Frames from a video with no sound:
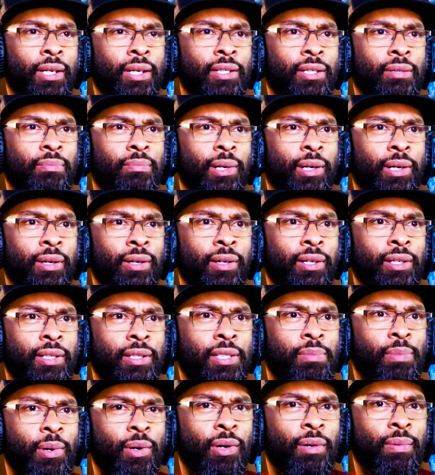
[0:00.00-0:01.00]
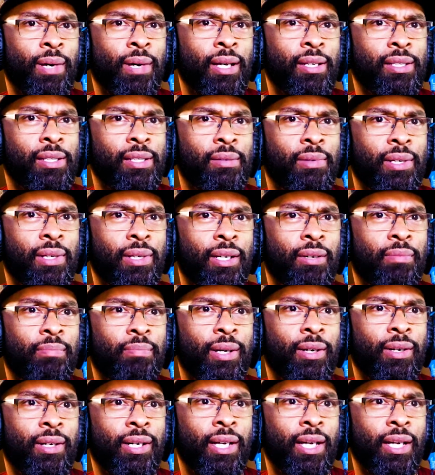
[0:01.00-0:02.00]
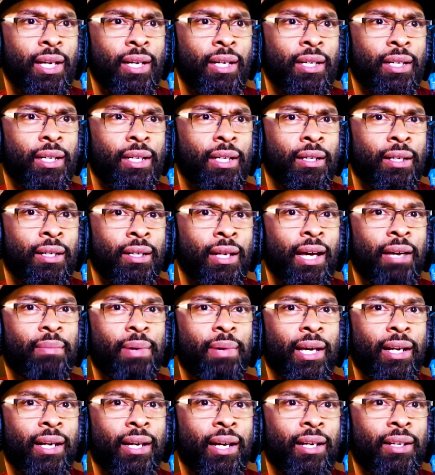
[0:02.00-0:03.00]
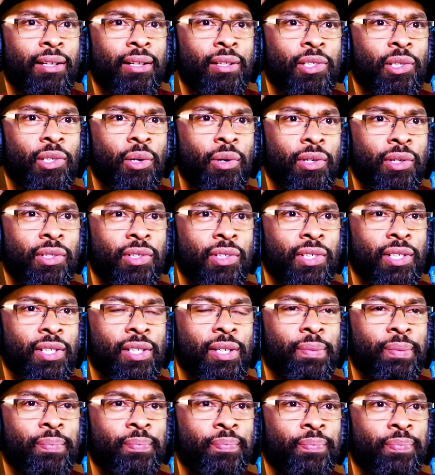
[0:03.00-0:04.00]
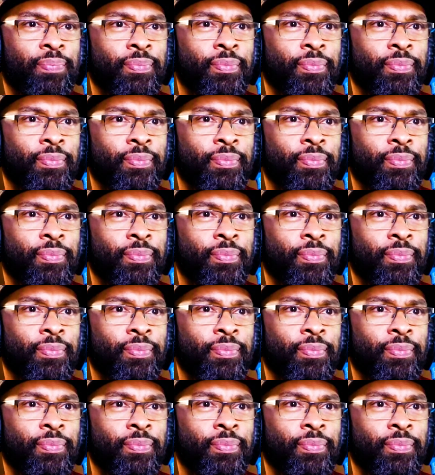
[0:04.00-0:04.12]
about to burn and smoke him out or something? you gonna burn that? Are you making like a little torch or something?